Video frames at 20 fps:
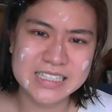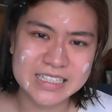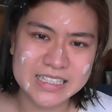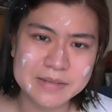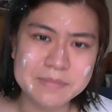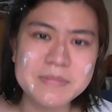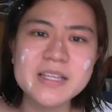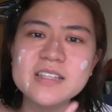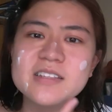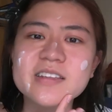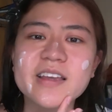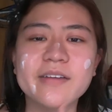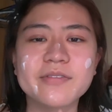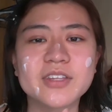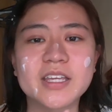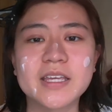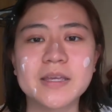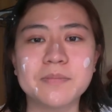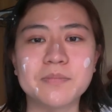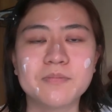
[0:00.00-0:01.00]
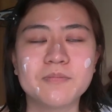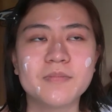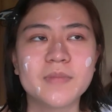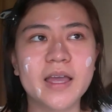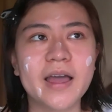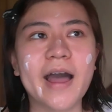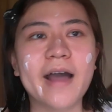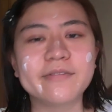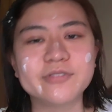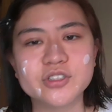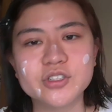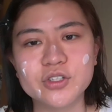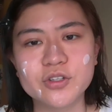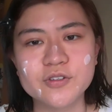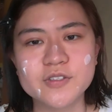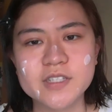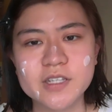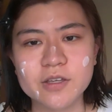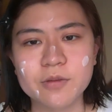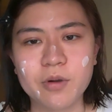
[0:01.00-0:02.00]
it means you have to keep, after you
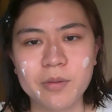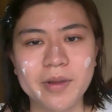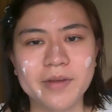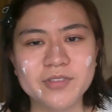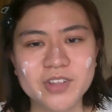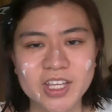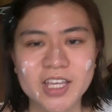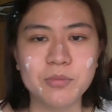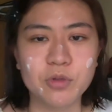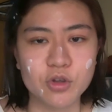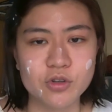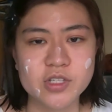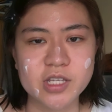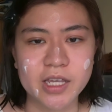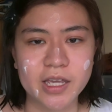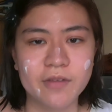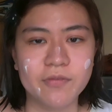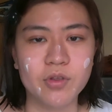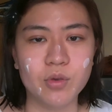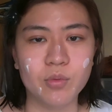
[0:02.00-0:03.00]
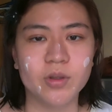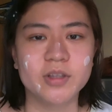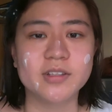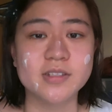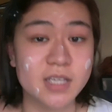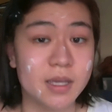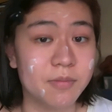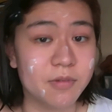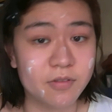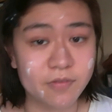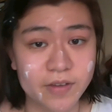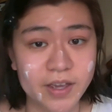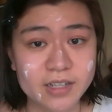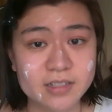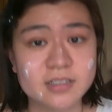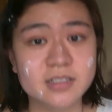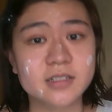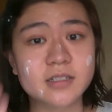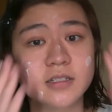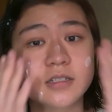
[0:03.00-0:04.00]
use it, you probably have to keep using it if you want the same
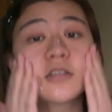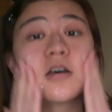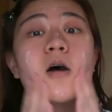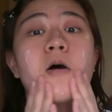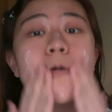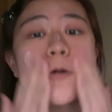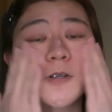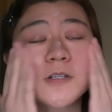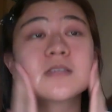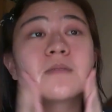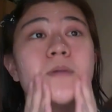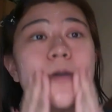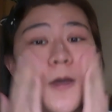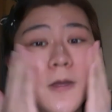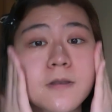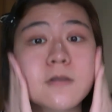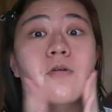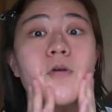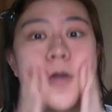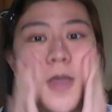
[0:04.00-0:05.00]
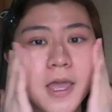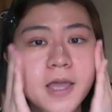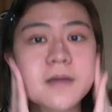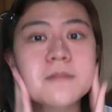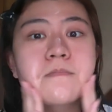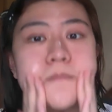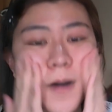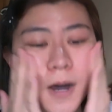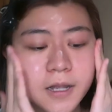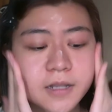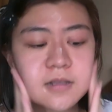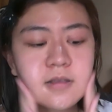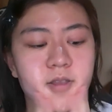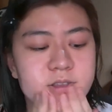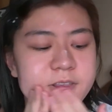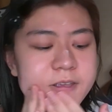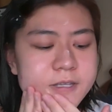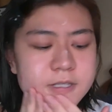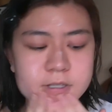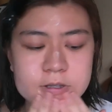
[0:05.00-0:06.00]
effect, so which is a bit annoying. But
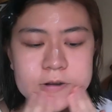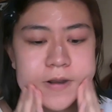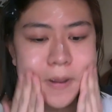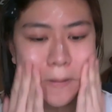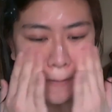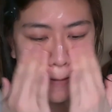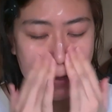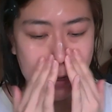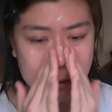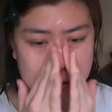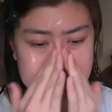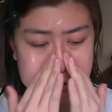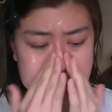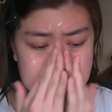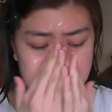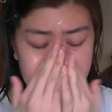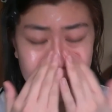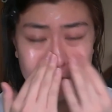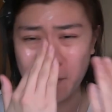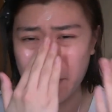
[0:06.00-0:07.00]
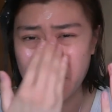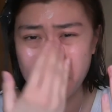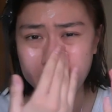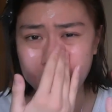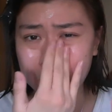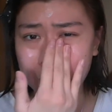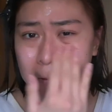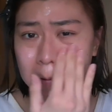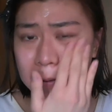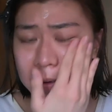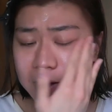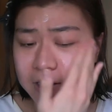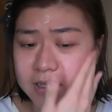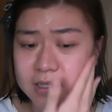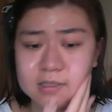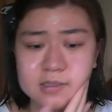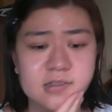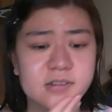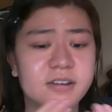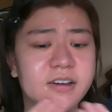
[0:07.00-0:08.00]
this cream lasts you forever,
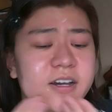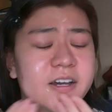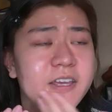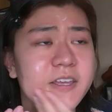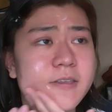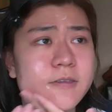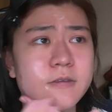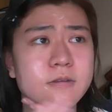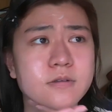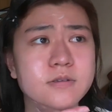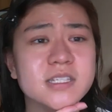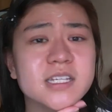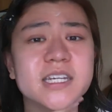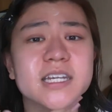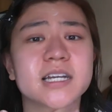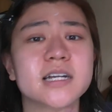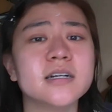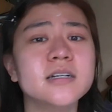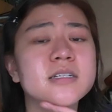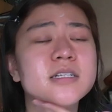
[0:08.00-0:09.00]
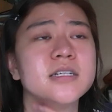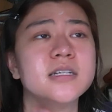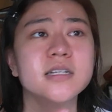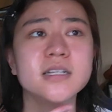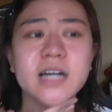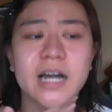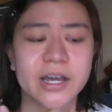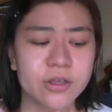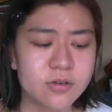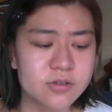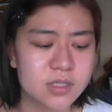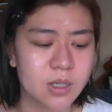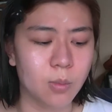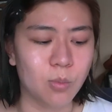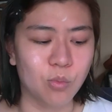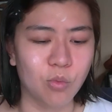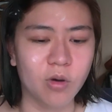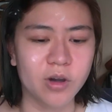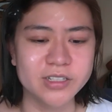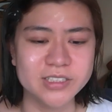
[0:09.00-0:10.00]
and I use
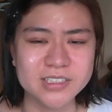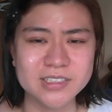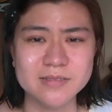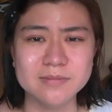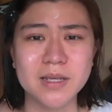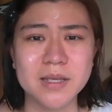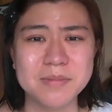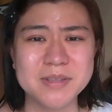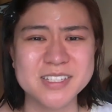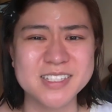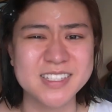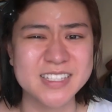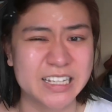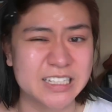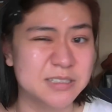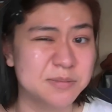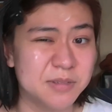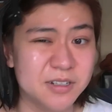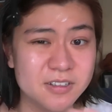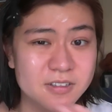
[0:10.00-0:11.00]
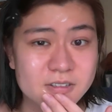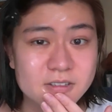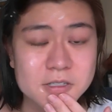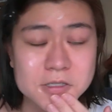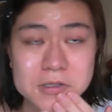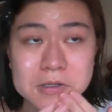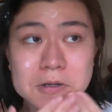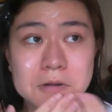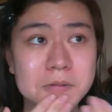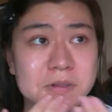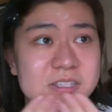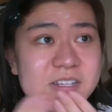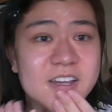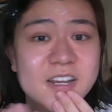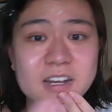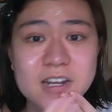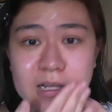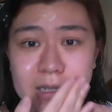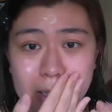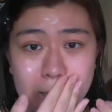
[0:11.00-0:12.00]
up one in maybe 6 months. So
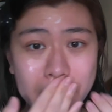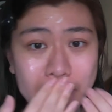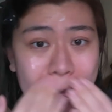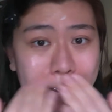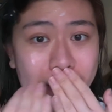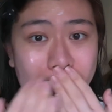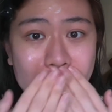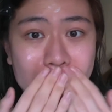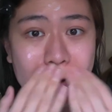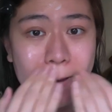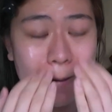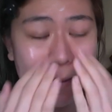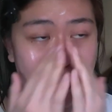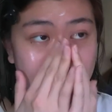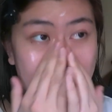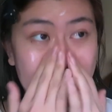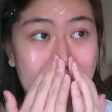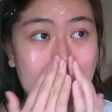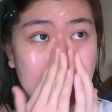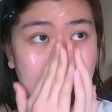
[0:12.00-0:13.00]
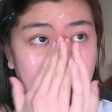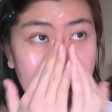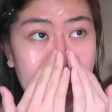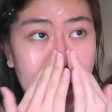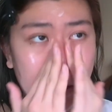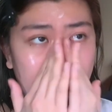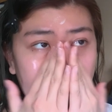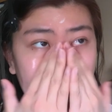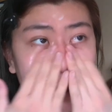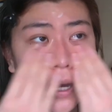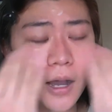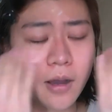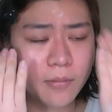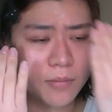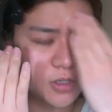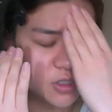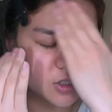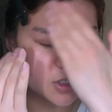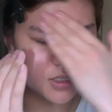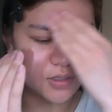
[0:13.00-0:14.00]
technically, how
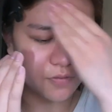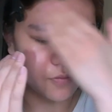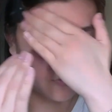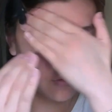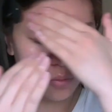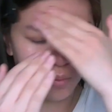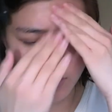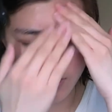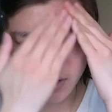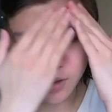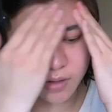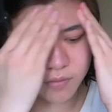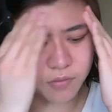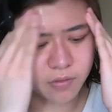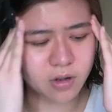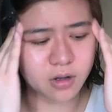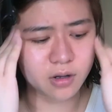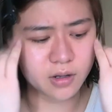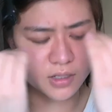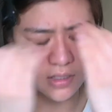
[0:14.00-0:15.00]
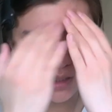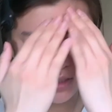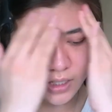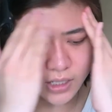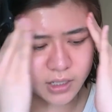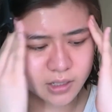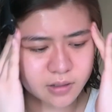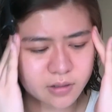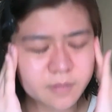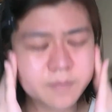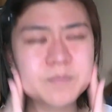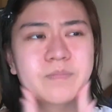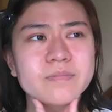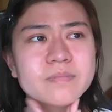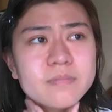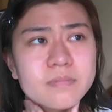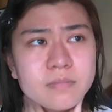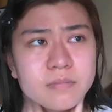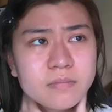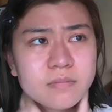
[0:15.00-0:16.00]
much is it for one? I forgot. It's like
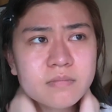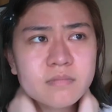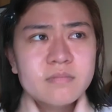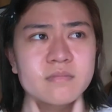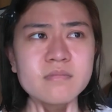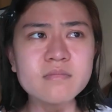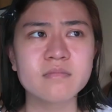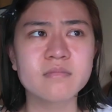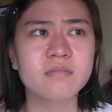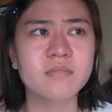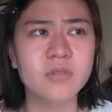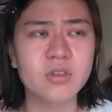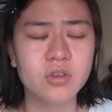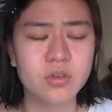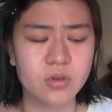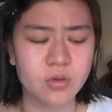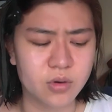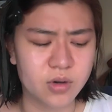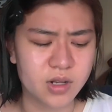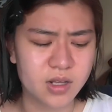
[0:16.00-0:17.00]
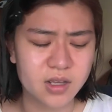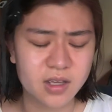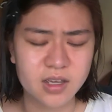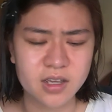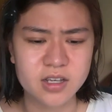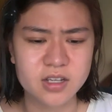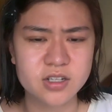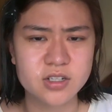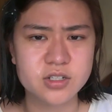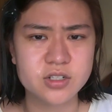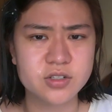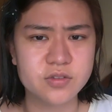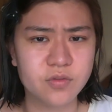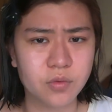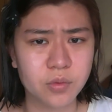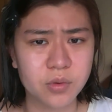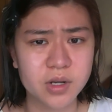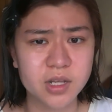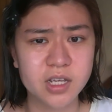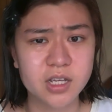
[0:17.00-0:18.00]
30-ish,
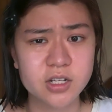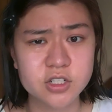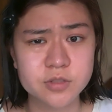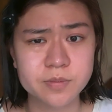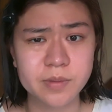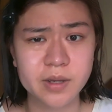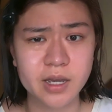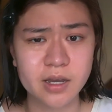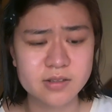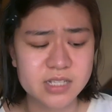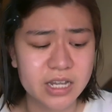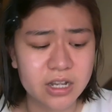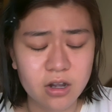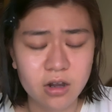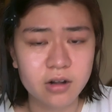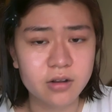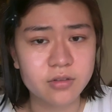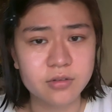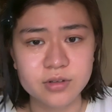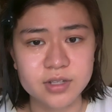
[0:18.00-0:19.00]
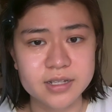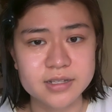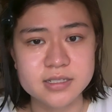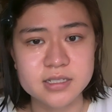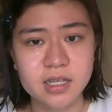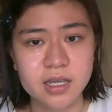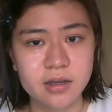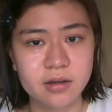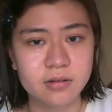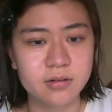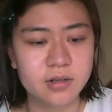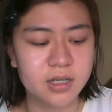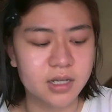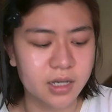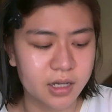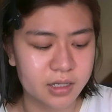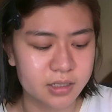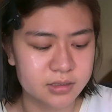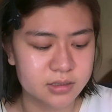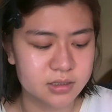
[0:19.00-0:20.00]
40-ish pounds. I got it through discount,
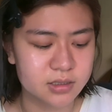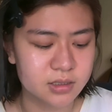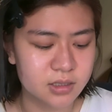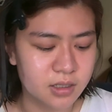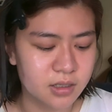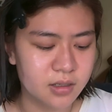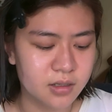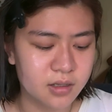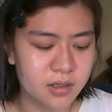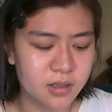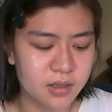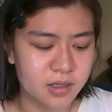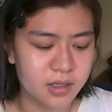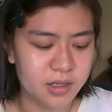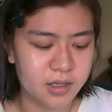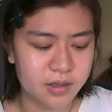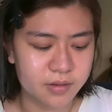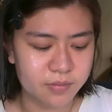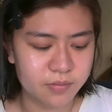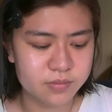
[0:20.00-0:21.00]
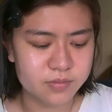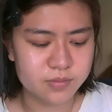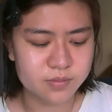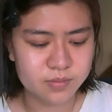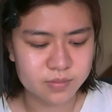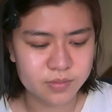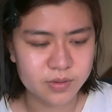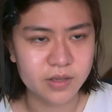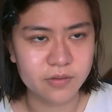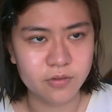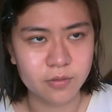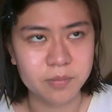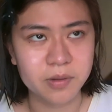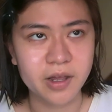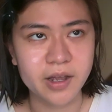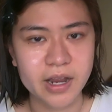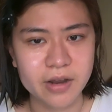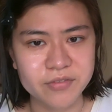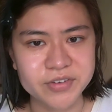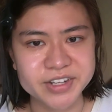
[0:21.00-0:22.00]
and if you apply
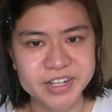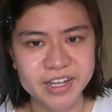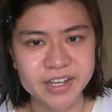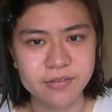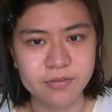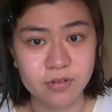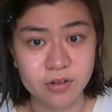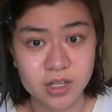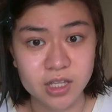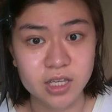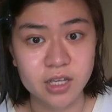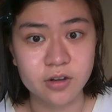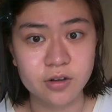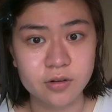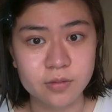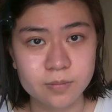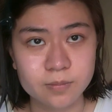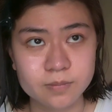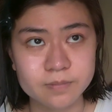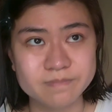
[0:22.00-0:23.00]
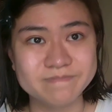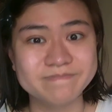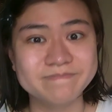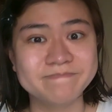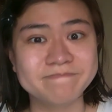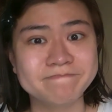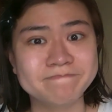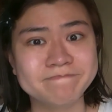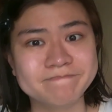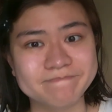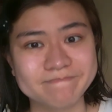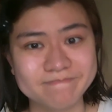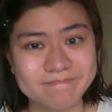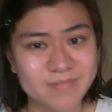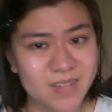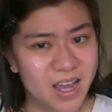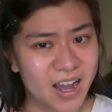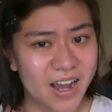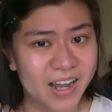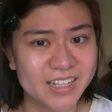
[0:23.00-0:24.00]
it every day for a year,
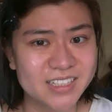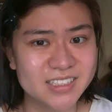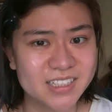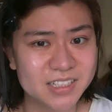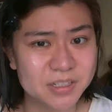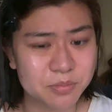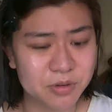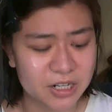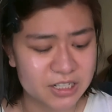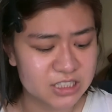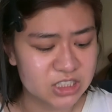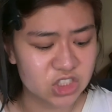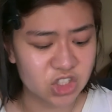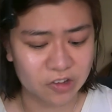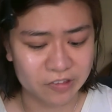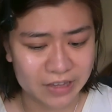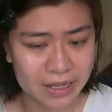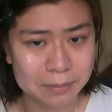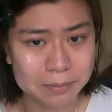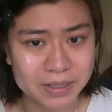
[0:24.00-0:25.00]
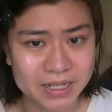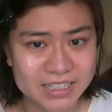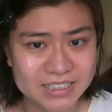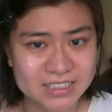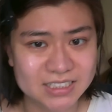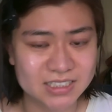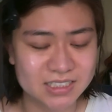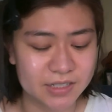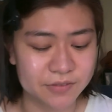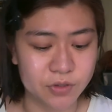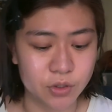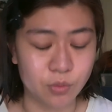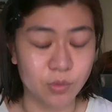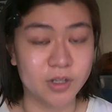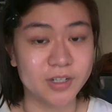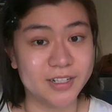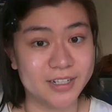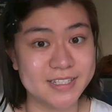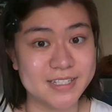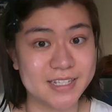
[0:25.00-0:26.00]
I say the price is not that bad if you
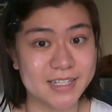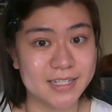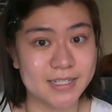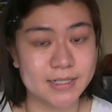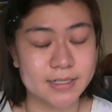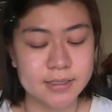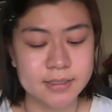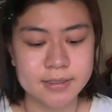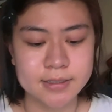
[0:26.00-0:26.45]
want nice skin.